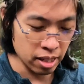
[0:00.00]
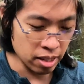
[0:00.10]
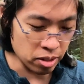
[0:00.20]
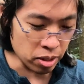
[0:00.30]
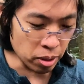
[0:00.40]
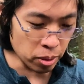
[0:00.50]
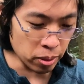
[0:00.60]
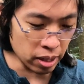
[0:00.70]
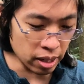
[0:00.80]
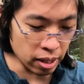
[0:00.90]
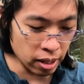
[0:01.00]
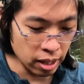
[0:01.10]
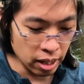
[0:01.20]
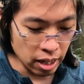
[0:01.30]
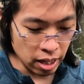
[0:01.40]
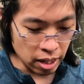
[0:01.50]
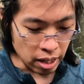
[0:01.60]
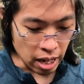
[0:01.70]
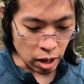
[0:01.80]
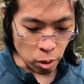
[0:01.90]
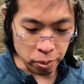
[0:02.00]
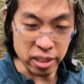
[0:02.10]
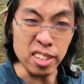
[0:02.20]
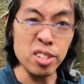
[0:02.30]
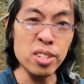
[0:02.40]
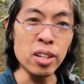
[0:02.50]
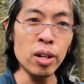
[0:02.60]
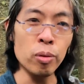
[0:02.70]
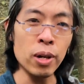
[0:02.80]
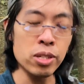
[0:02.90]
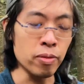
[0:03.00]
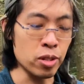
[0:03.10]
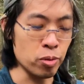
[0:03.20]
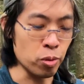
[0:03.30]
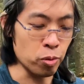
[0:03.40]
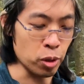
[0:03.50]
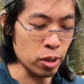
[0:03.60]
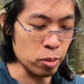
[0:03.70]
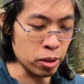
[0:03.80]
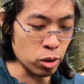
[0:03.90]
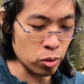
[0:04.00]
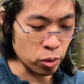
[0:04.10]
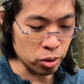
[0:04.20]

So I hope that this rest of this review has been useful,